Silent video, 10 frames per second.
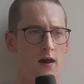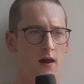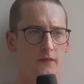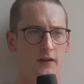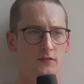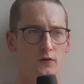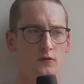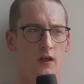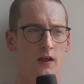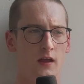And that's
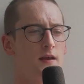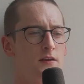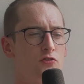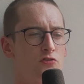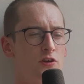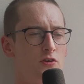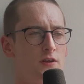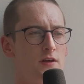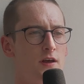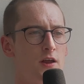fucked. It's just
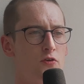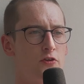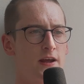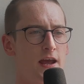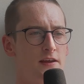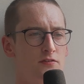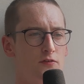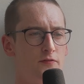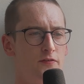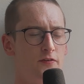another case
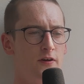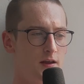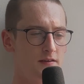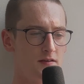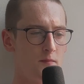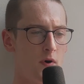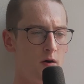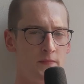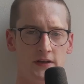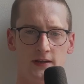of, is it
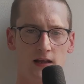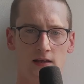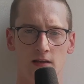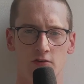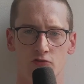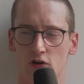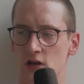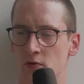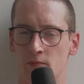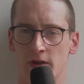mob mentality,
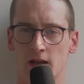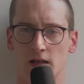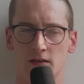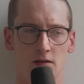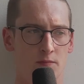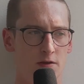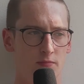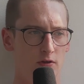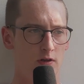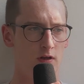tribal mentality,
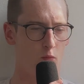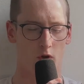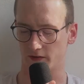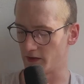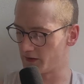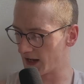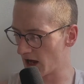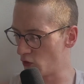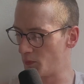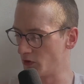people wanting to
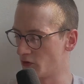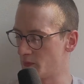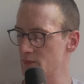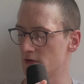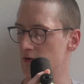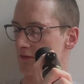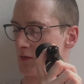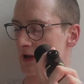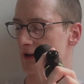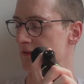gang up on other people
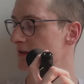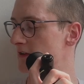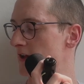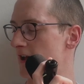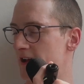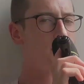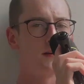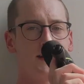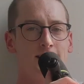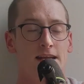for being different?
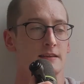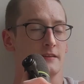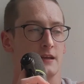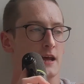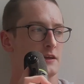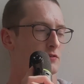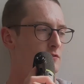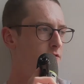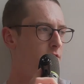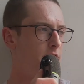Because at the end of the day,
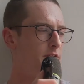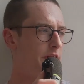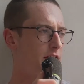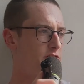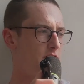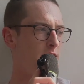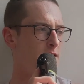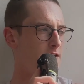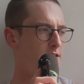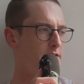does the
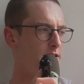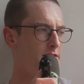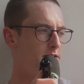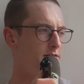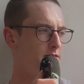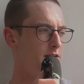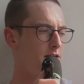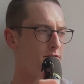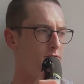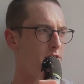nationality and the ethnicity
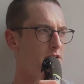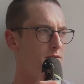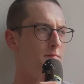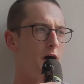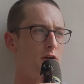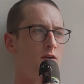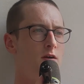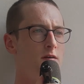even really matter?